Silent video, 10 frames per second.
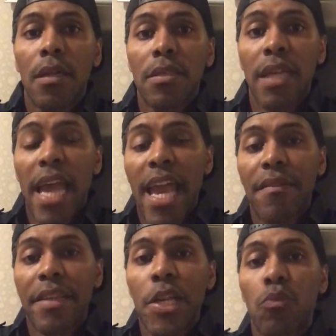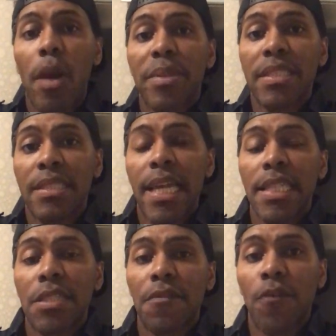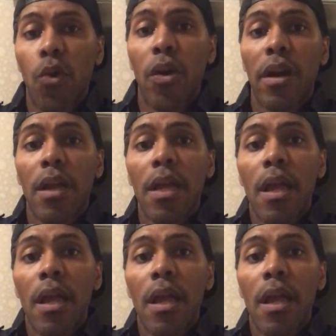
to have legal representation for